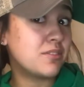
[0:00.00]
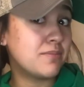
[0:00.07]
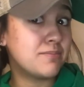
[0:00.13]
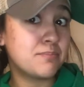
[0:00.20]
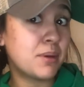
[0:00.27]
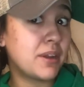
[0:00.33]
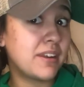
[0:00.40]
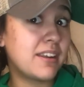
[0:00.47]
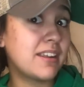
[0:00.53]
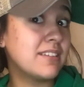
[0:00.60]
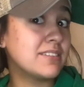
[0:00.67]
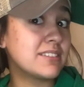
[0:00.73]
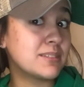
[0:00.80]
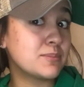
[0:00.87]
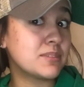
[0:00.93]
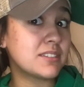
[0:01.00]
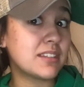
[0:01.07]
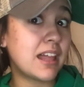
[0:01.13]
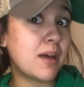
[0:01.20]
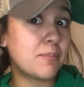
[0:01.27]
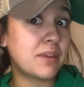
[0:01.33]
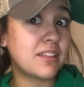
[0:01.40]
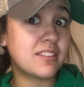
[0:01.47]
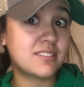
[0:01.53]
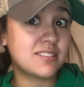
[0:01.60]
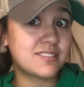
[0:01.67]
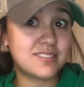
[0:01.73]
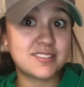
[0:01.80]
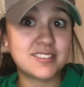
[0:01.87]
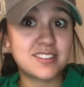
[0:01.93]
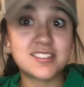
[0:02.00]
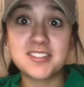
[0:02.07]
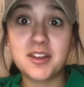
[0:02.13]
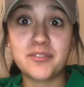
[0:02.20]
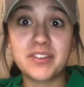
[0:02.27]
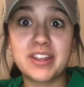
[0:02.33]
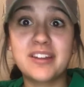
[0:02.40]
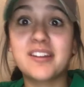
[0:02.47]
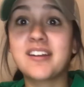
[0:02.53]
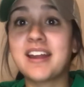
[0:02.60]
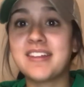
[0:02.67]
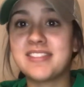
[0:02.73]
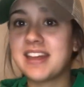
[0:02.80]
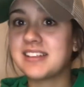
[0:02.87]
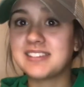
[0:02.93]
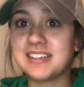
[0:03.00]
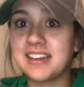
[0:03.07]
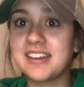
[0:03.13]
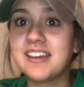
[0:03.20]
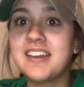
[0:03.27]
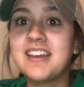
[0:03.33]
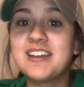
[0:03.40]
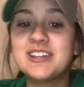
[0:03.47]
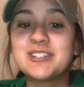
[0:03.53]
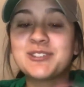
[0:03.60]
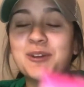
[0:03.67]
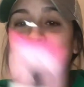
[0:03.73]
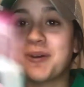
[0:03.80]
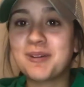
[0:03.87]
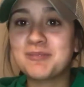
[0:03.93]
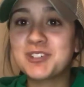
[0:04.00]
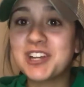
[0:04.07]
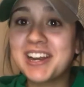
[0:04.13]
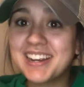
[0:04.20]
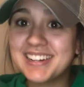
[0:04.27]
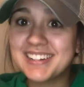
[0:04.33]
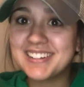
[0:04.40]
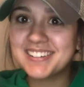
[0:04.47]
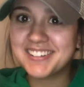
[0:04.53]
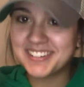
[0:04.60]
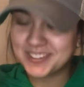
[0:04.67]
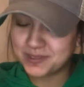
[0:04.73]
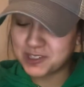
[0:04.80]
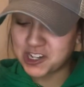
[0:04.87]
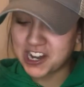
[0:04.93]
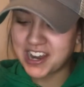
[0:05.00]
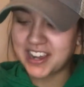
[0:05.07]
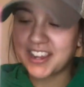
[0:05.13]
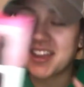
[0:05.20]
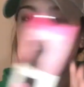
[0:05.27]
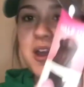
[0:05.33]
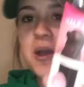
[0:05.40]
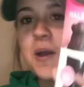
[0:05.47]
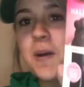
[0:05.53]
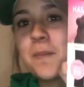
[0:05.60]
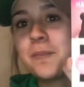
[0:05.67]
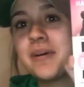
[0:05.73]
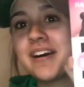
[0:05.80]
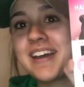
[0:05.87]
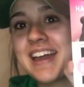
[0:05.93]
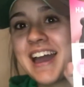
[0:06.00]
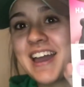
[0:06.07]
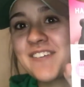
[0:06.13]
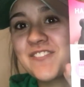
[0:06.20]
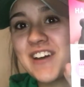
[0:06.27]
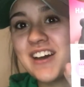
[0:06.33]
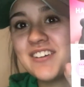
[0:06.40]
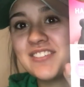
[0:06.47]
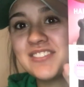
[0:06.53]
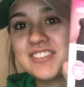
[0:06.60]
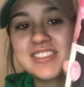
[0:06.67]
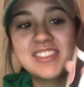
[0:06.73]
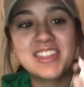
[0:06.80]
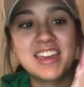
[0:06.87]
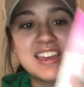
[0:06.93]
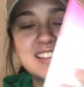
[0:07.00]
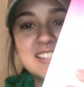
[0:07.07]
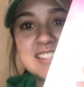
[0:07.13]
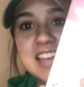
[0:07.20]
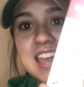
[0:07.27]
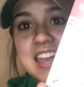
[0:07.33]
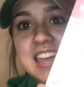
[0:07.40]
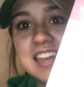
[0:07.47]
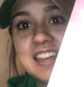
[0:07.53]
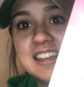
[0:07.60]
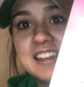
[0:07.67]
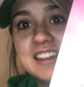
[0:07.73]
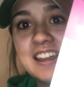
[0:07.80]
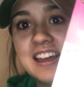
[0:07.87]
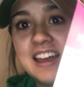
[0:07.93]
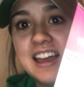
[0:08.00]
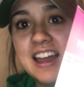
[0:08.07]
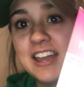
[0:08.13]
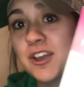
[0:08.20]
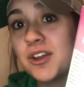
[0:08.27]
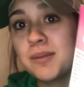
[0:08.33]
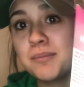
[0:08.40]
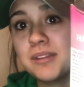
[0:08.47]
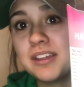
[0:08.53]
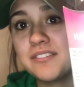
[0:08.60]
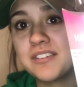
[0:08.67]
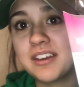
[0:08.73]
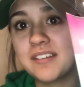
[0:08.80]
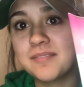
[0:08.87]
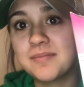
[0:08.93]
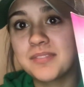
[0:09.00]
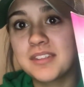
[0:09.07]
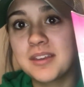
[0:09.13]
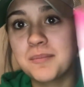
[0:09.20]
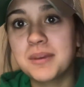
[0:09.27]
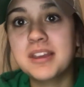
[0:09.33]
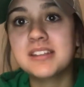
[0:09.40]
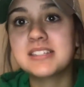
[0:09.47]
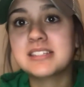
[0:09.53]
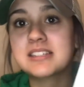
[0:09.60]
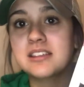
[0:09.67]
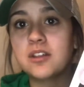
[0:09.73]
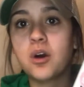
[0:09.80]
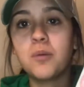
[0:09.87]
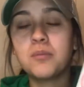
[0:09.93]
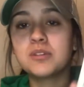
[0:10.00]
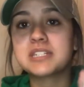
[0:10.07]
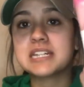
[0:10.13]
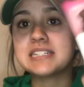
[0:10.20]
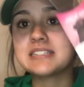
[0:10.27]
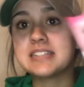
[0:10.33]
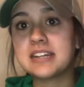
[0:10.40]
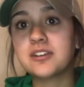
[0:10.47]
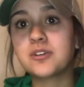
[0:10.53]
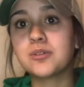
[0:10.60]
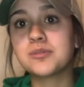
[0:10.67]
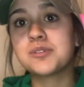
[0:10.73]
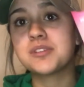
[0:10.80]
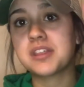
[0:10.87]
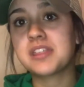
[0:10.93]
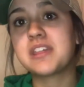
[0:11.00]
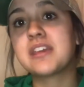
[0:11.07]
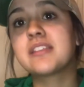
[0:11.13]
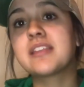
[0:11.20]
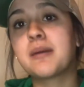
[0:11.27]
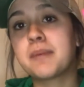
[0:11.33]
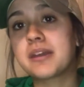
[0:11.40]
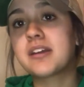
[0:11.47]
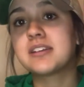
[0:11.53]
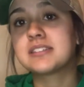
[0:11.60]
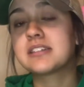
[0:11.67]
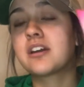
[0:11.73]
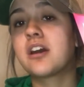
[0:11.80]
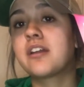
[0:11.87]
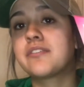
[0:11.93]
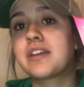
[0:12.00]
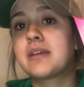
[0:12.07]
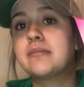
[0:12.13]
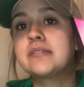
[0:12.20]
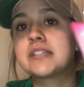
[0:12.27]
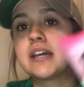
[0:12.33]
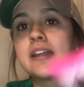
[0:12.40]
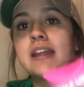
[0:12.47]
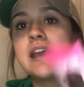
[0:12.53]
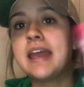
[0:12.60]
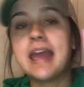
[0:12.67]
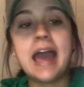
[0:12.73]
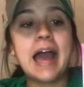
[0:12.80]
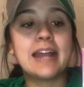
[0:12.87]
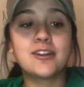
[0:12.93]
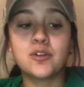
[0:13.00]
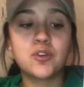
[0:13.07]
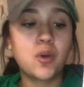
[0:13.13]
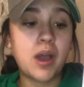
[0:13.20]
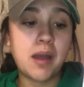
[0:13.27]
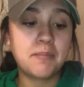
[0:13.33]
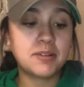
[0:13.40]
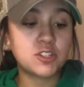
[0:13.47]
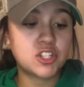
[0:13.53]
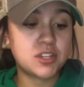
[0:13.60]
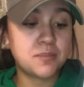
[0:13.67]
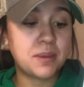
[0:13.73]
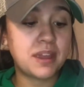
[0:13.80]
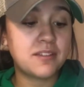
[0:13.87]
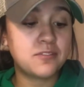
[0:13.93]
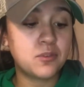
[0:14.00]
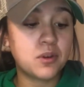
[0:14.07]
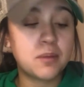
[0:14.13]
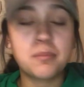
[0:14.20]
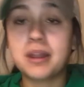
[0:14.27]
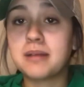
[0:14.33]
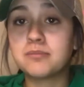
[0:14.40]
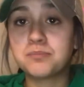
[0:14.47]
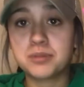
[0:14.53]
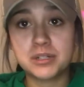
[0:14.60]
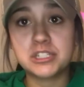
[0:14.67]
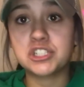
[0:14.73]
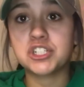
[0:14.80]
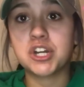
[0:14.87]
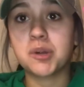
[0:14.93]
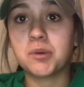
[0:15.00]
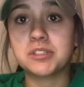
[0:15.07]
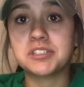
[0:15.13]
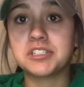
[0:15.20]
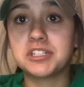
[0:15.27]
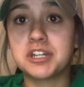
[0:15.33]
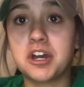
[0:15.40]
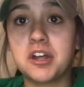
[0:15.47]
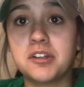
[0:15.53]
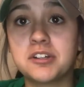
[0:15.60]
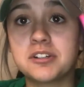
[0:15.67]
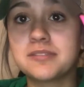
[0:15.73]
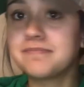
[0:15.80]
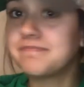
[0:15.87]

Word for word: Put it in some sloppy stuff here, and that's it. So I'm trying. I'm trying, but I found this, and I couldn't believe it because it's almost identical to the thing that my cousin got off Amazon. I don't know how much she paid for it, but I'm pretty sure it wasn't a dollar.